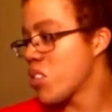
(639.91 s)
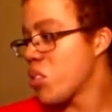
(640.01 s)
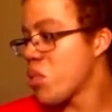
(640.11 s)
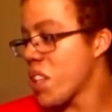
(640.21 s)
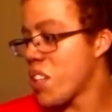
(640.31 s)
it's
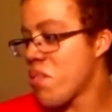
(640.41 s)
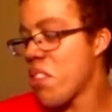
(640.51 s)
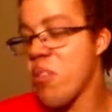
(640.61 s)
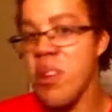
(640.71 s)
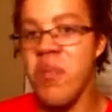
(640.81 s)
cool, man.
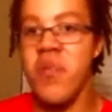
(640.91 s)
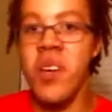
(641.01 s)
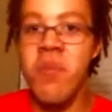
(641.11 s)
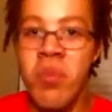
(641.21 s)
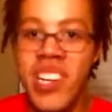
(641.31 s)

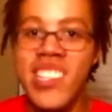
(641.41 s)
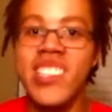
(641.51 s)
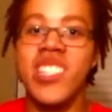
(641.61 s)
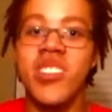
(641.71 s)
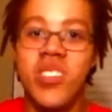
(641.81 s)
It
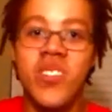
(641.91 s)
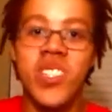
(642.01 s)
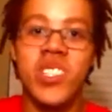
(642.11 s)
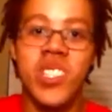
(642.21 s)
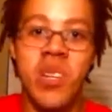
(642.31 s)
brings the
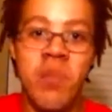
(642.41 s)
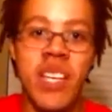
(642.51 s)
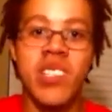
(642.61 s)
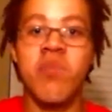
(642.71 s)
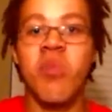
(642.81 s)
universe, it
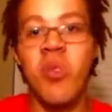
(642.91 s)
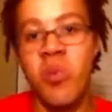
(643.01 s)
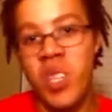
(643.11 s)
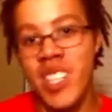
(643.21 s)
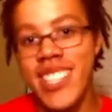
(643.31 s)
makes it more
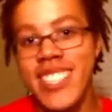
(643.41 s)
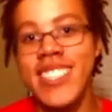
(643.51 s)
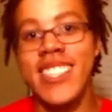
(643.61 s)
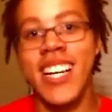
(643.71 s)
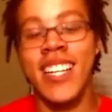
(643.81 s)

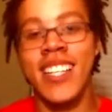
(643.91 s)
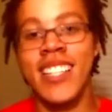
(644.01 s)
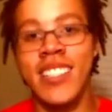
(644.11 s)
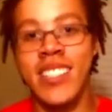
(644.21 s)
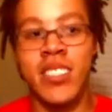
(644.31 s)
realistic, I
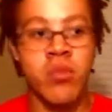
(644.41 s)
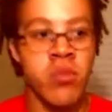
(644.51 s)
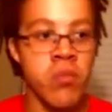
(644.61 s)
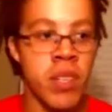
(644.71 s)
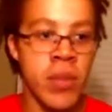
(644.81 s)
think, is
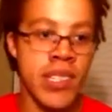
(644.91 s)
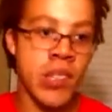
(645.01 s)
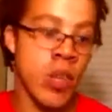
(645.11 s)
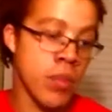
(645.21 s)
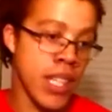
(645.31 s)

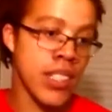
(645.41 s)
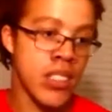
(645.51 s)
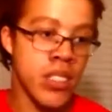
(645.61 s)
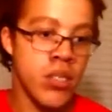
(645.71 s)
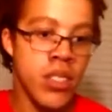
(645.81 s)
basically what I'm getting
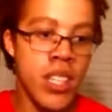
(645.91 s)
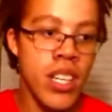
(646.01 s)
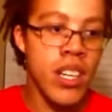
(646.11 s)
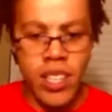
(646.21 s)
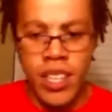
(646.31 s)
to.
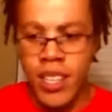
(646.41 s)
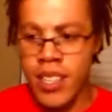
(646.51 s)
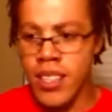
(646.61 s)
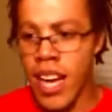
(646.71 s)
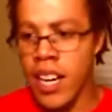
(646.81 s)

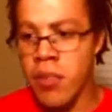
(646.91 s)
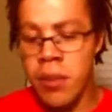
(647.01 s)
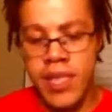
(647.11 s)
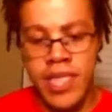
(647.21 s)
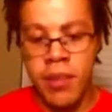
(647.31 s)
How do I
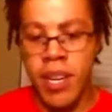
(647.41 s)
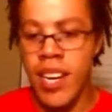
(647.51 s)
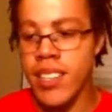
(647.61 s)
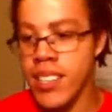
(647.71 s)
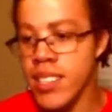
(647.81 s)
feel about Tom
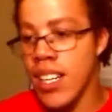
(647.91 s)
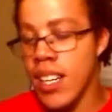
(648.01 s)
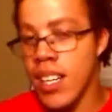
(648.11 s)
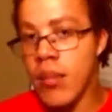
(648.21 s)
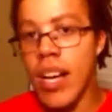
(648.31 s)
Holland?
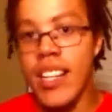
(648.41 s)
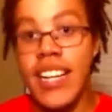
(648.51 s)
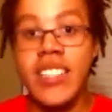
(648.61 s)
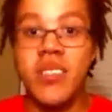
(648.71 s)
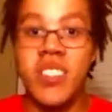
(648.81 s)
I
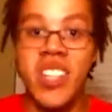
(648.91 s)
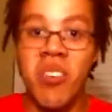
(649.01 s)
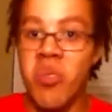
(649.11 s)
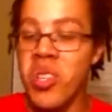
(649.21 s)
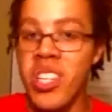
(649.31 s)
liked him, dude.
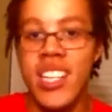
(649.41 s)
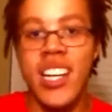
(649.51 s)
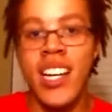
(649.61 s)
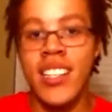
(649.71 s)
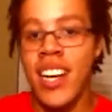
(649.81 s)

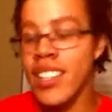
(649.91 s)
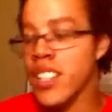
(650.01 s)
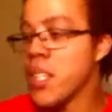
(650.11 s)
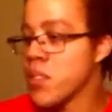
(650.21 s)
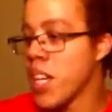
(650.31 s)
I
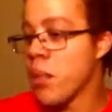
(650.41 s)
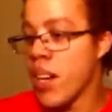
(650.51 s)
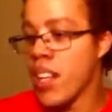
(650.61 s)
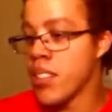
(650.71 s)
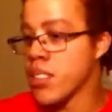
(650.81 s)
love Tom
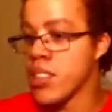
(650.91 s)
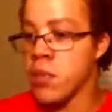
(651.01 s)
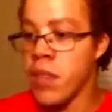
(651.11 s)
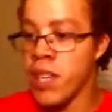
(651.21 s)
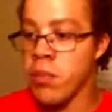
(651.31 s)
Holland, dude,
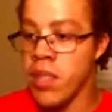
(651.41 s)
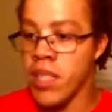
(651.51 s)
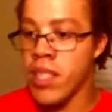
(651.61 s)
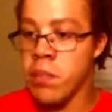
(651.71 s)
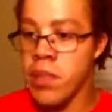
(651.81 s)
as
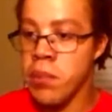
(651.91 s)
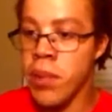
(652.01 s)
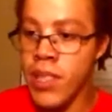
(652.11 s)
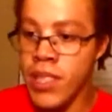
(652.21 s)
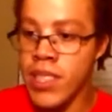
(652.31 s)
Spider-Man, as Peter
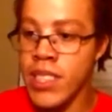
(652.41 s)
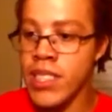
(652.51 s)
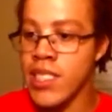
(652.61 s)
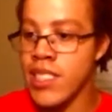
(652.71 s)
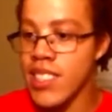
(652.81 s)
Parker.
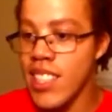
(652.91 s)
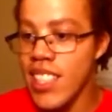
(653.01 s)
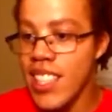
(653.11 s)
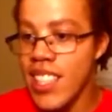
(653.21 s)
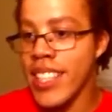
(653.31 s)

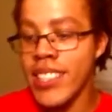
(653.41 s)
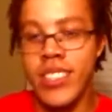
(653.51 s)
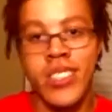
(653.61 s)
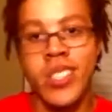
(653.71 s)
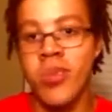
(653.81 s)
He's
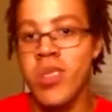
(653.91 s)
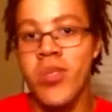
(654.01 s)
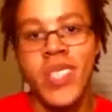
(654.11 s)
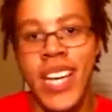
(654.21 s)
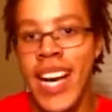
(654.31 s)
a
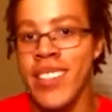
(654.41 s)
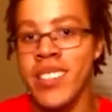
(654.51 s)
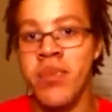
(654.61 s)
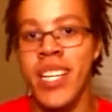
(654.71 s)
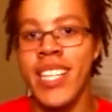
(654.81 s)
terrific
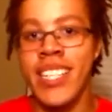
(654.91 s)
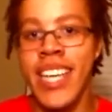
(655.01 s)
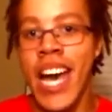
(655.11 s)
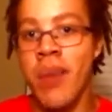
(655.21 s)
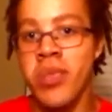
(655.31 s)
actor, man. He
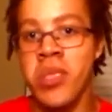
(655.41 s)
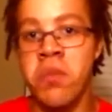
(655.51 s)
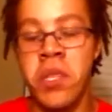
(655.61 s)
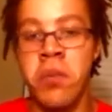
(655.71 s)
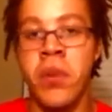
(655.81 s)
captures
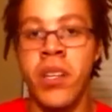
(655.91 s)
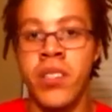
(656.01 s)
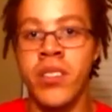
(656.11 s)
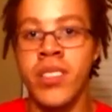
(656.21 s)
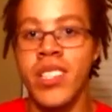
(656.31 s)
Peter
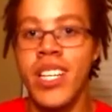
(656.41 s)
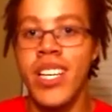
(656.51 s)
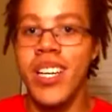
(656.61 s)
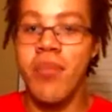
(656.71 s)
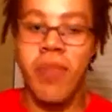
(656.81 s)
Parker's
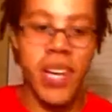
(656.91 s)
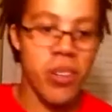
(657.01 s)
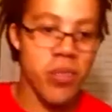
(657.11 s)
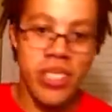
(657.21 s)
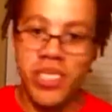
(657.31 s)

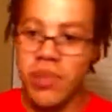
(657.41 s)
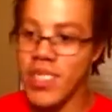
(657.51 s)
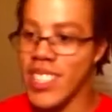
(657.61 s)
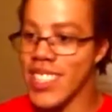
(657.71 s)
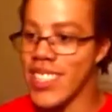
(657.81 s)

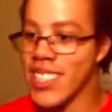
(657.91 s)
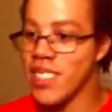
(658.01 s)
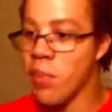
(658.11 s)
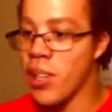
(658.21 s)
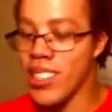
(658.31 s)
mannerisms and
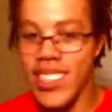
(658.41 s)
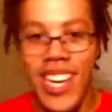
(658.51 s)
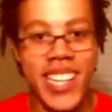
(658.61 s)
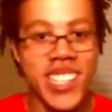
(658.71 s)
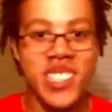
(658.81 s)
his
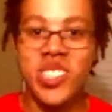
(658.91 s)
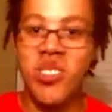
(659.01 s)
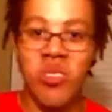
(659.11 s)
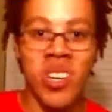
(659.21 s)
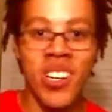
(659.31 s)
personality
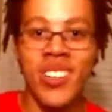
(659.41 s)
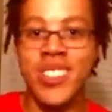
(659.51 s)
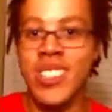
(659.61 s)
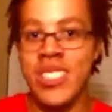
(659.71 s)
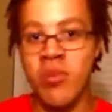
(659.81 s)
so well.
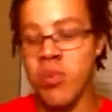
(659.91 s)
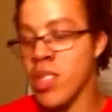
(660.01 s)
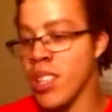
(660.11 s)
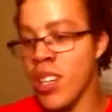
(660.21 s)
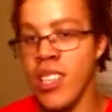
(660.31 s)
It's
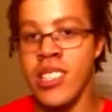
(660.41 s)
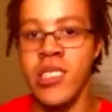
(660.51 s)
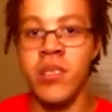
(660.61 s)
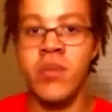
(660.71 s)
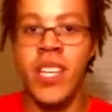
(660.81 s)
really
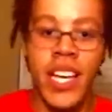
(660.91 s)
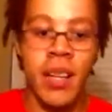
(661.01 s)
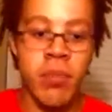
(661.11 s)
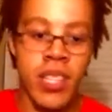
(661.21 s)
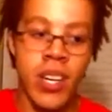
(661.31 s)
awesome.
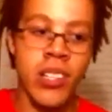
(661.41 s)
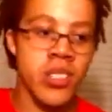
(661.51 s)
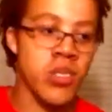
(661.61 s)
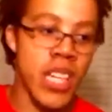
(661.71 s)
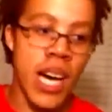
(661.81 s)
But he
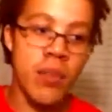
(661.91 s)
also